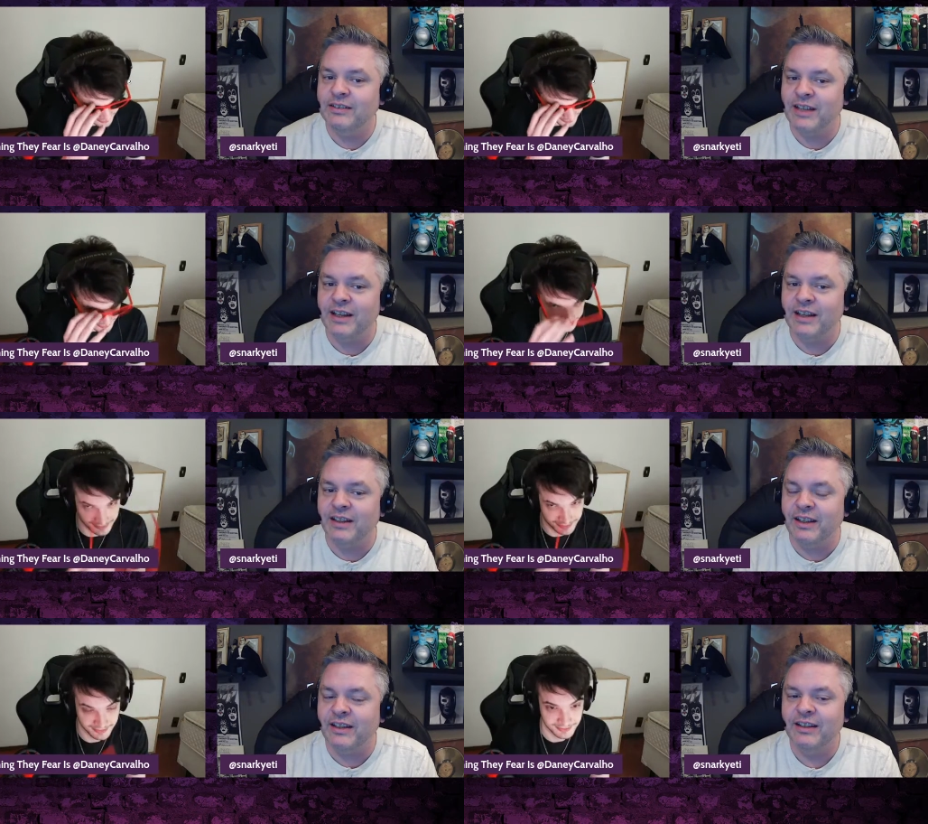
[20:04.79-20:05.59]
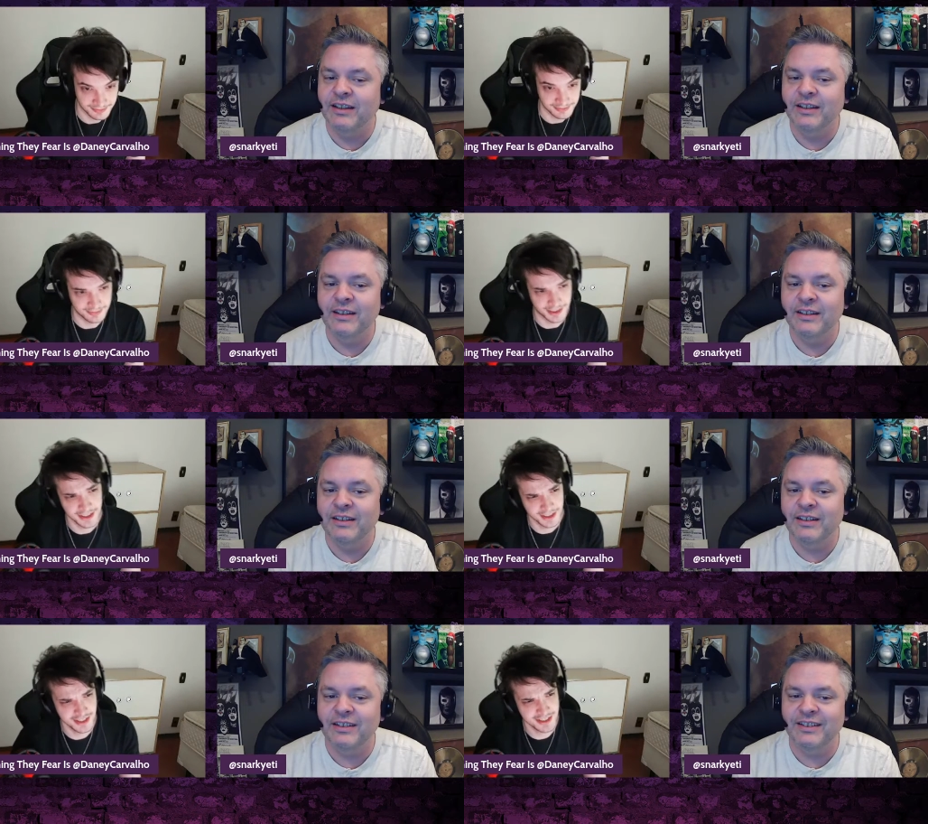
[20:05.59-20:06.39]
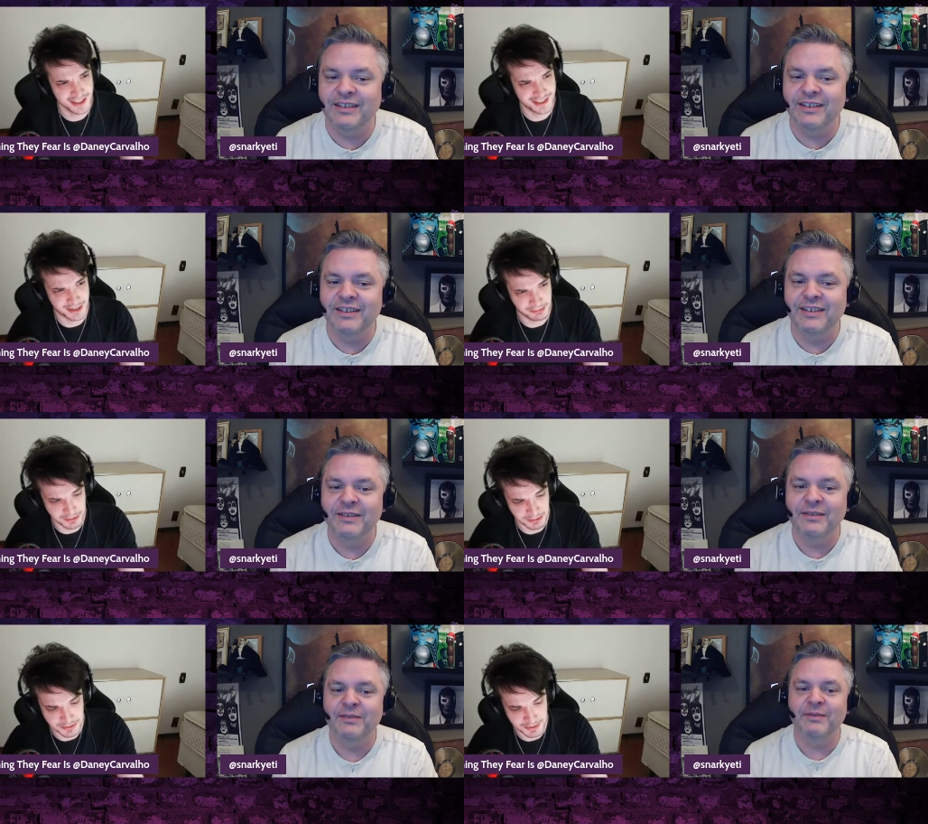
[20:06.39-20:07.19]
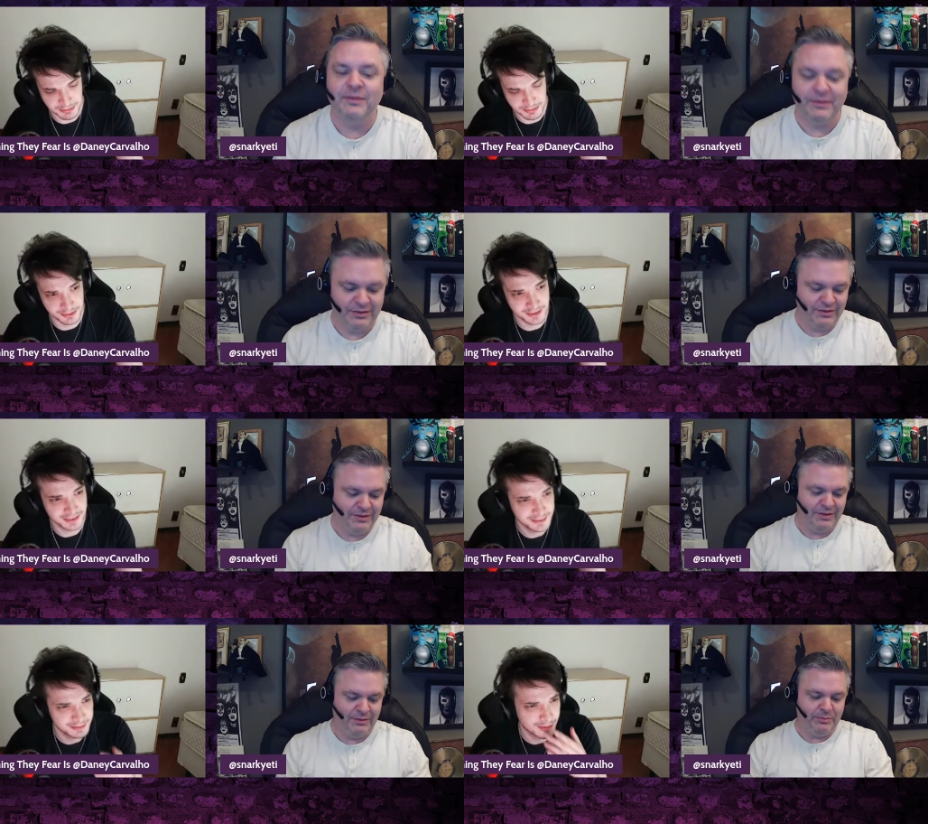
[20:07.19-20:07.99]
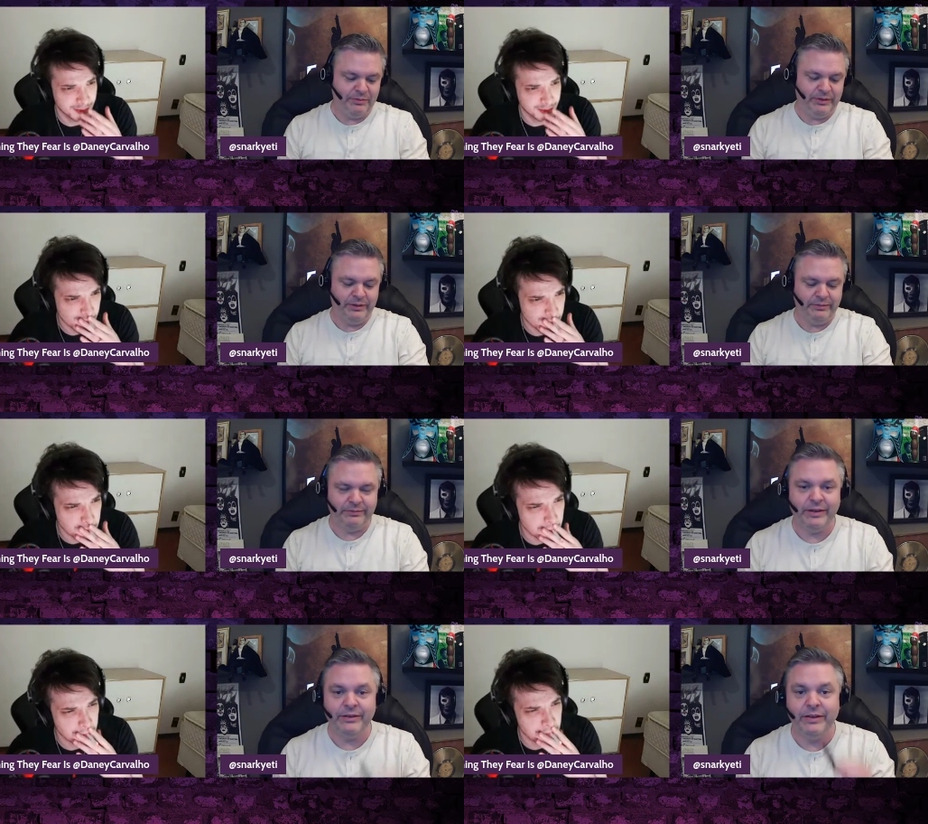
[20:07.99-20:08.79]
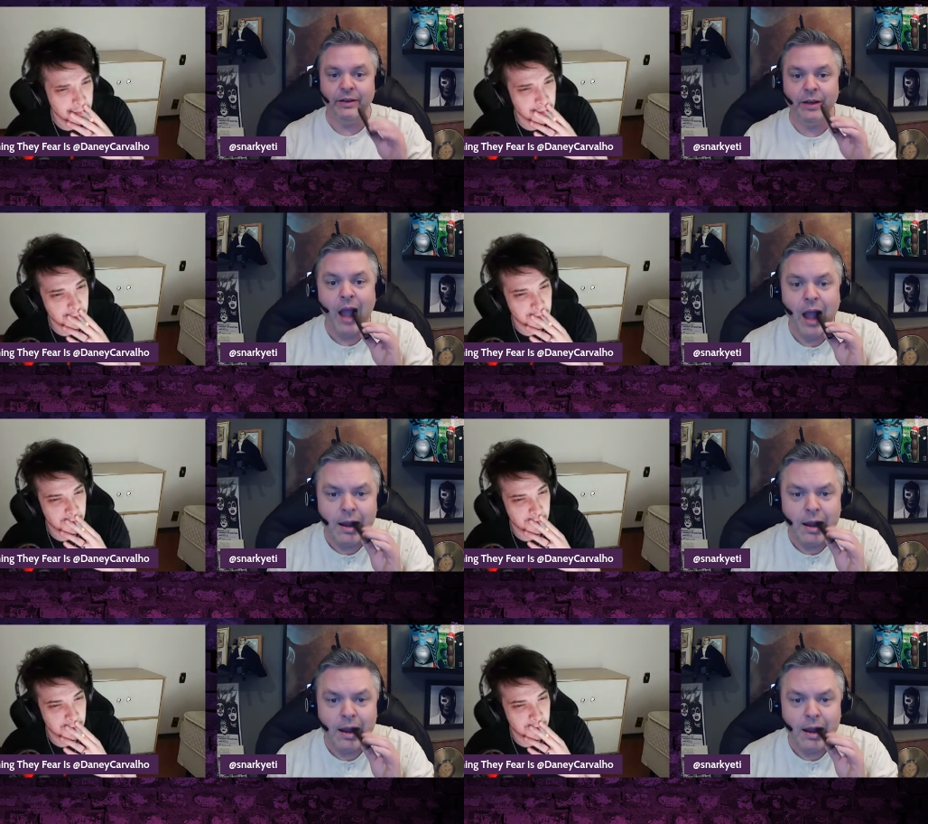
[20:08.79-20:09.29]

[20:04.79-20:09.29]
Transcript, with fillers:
Speaker 1: Secondly, it is acceptable to smoke. Oh boy, how dare you!